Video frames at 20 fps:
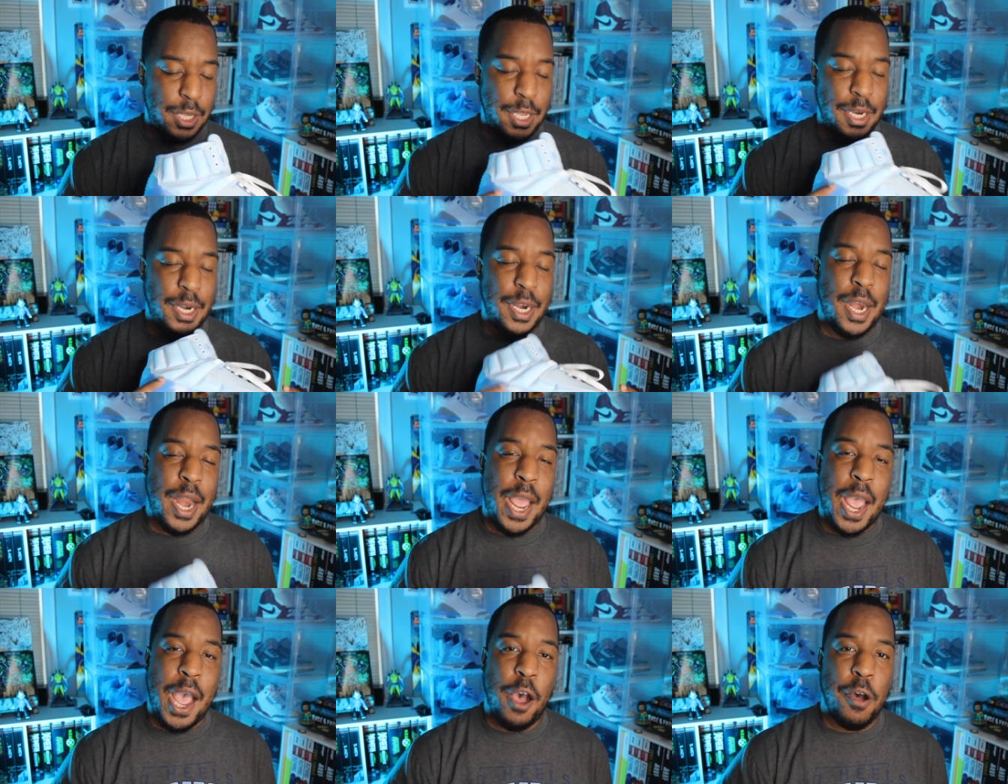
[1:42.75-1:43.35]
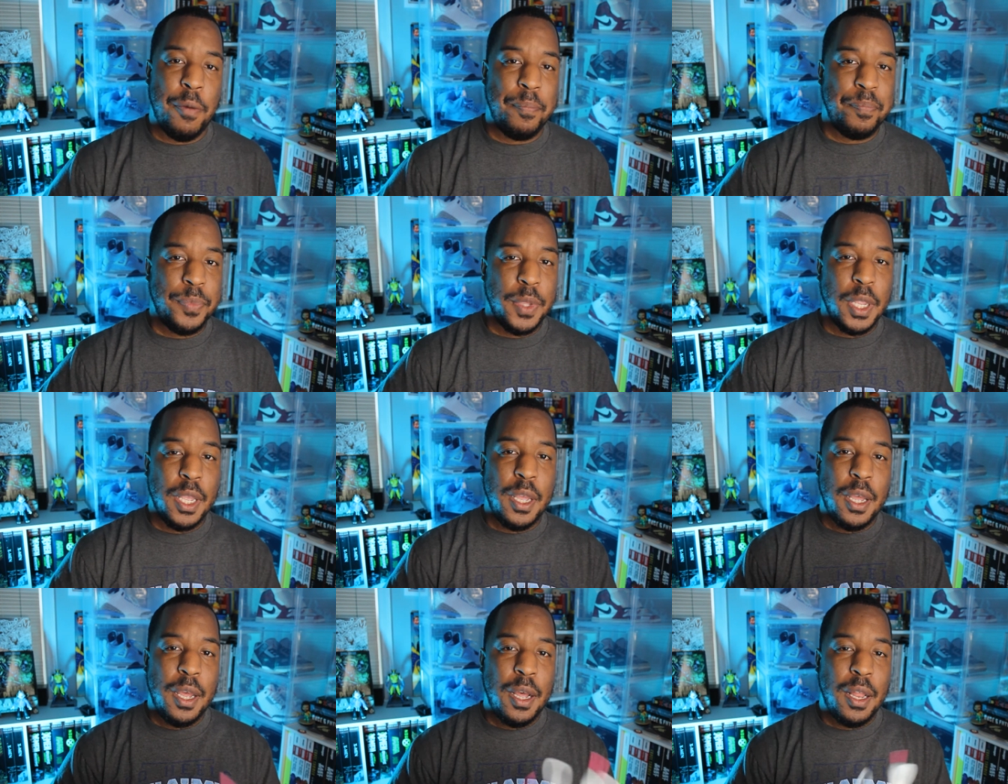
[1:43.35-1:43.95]
And now
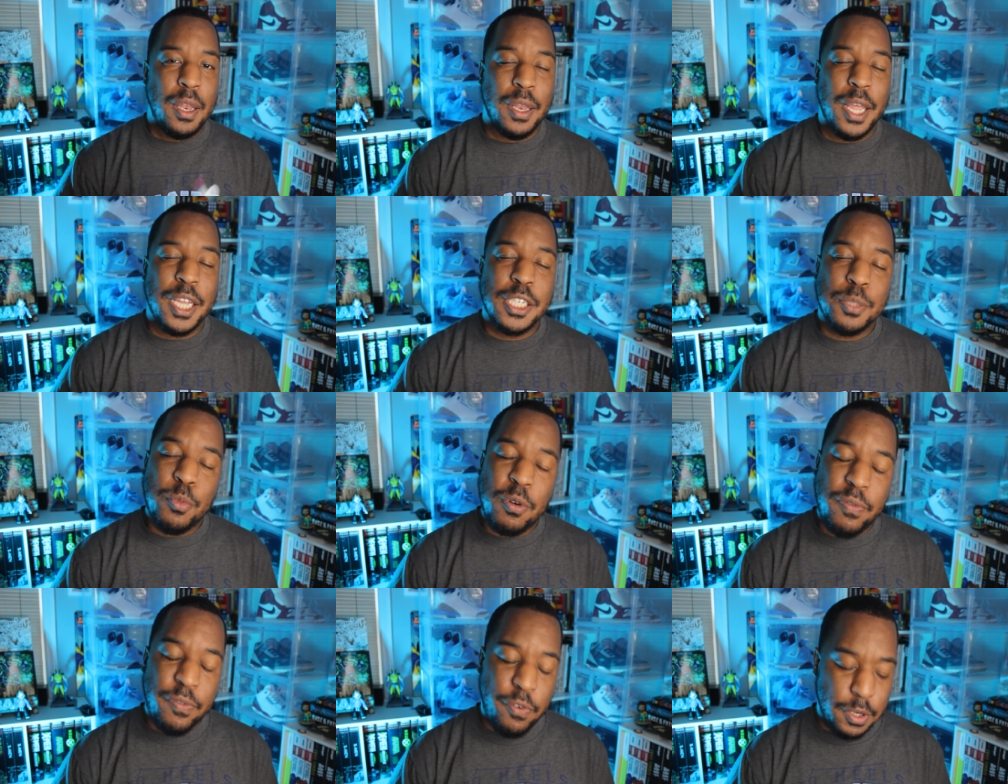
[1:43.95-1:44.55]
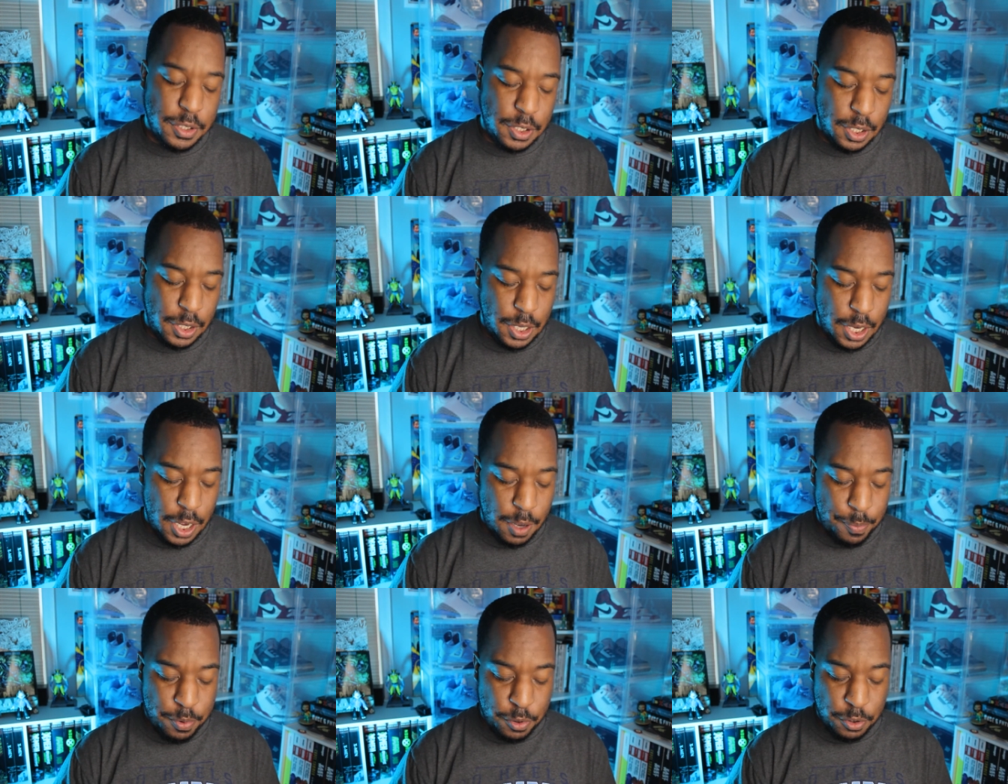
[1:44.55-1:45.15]
let's move on to the
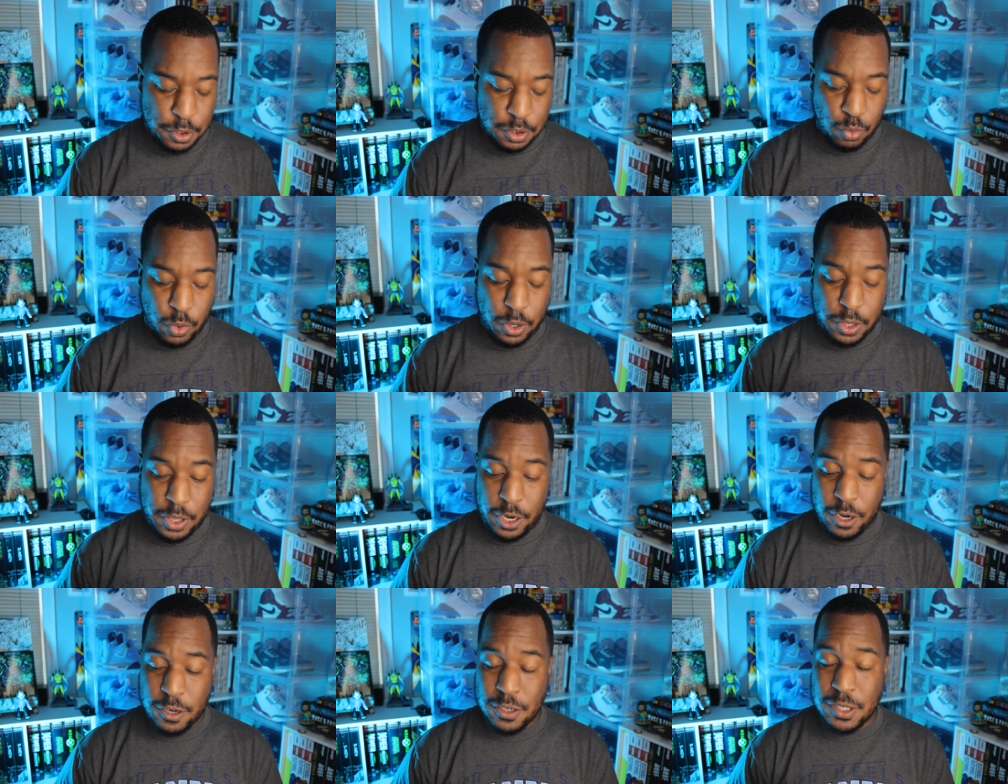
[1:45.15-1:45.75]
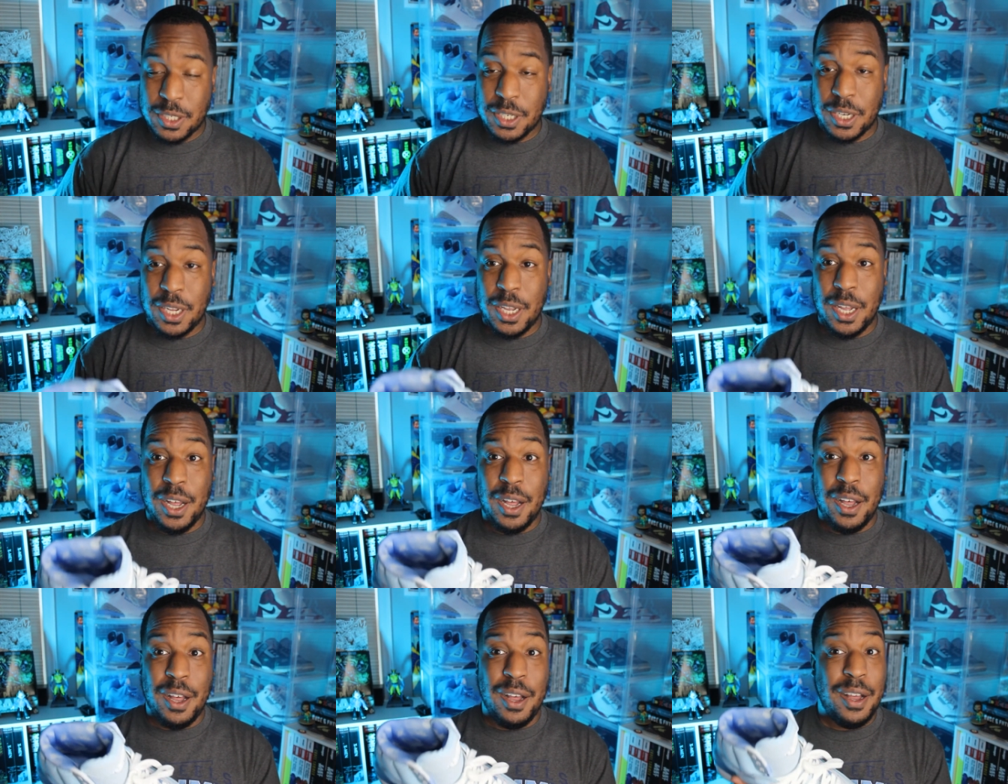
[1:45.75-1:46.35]
uppers where there's
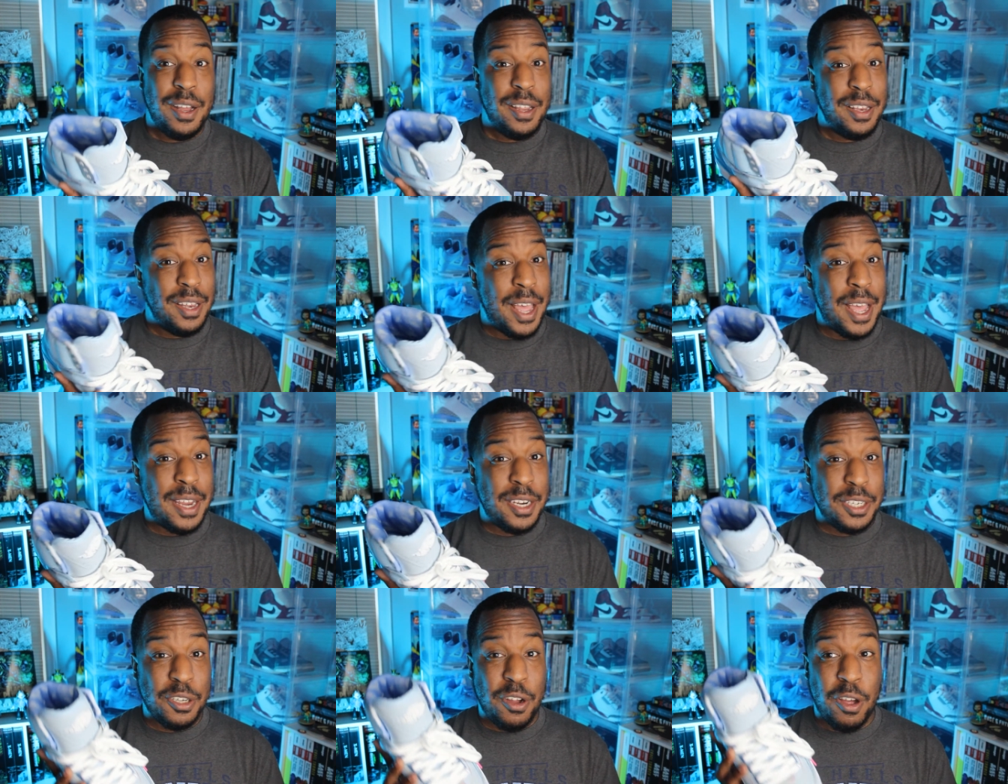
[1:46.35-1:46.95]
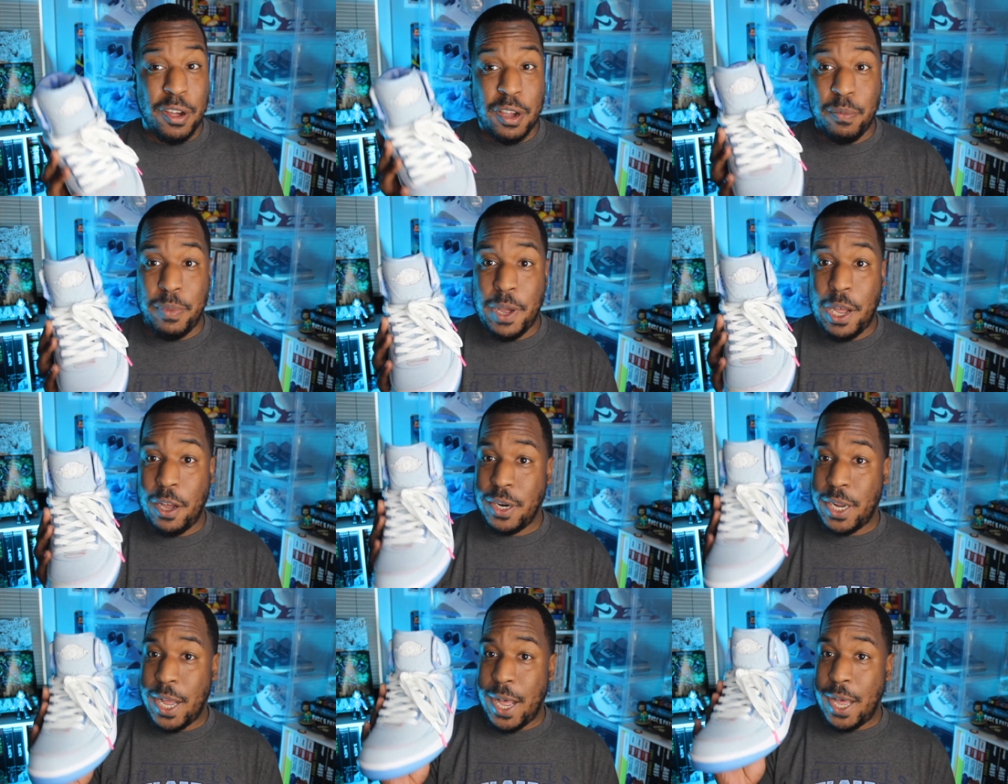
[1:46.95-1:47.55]
a lot to talk
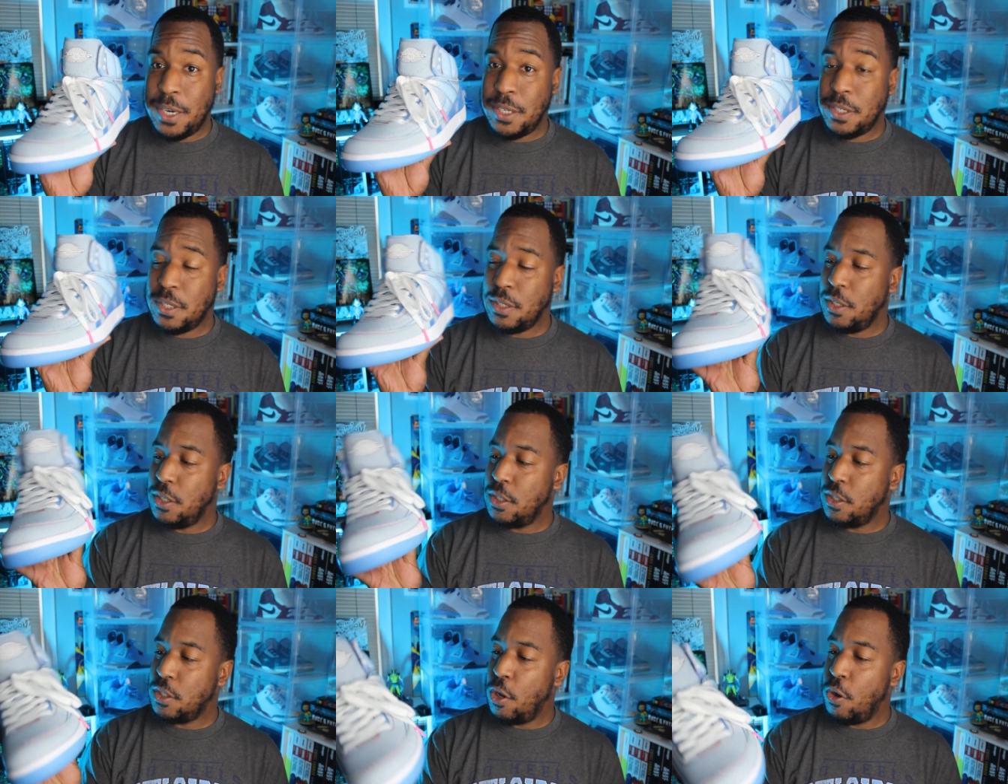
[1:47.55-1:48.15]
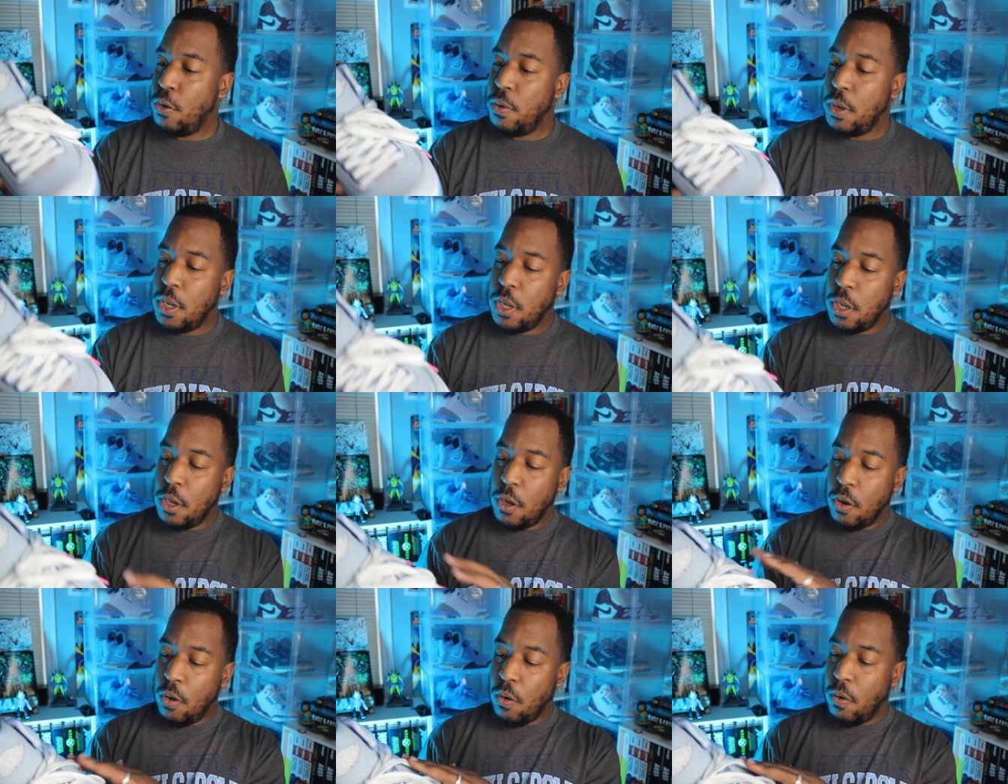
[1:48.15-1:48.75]
about, honestly. So
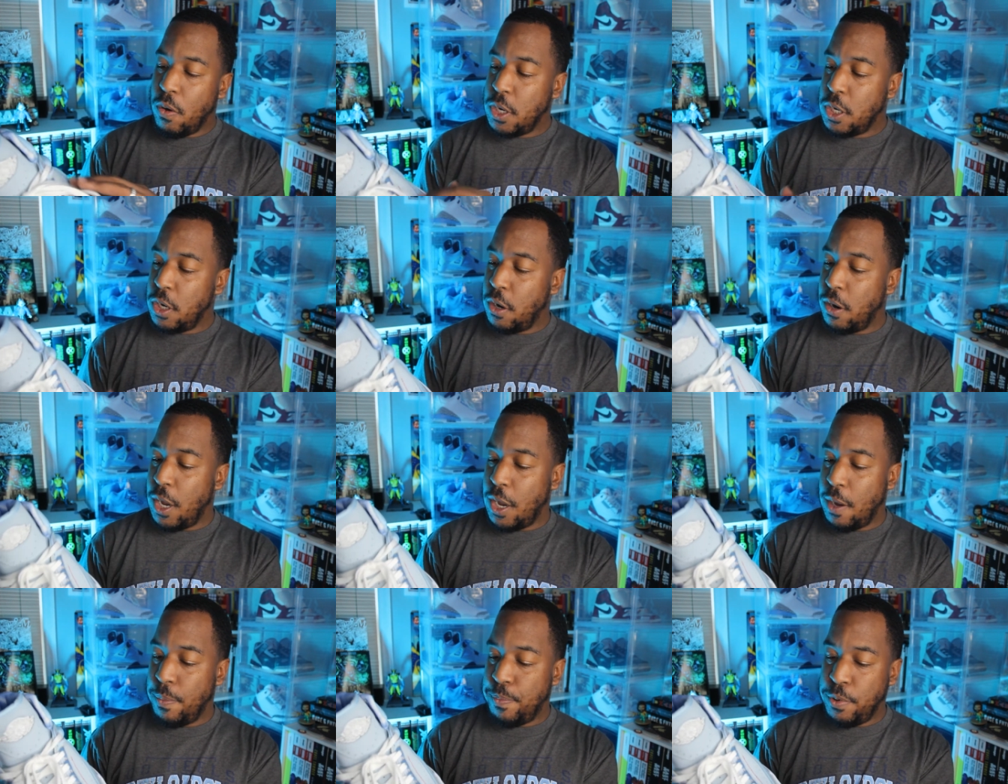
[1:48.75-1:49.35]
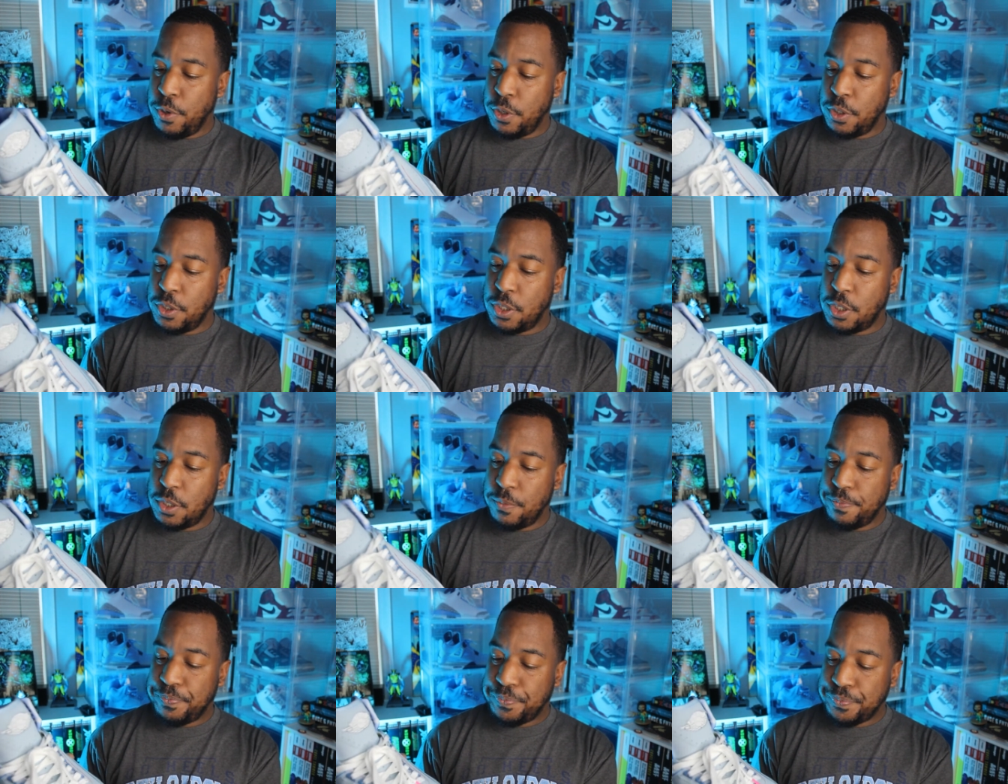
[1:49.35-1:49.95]
on your
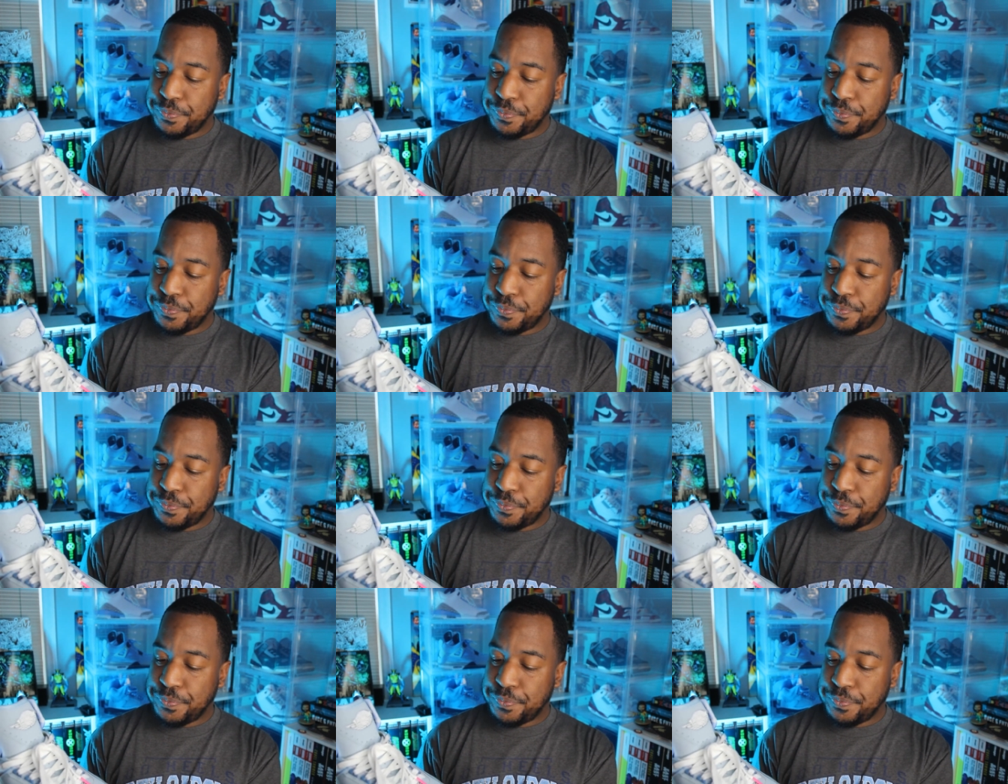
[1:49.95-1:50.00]
uppers,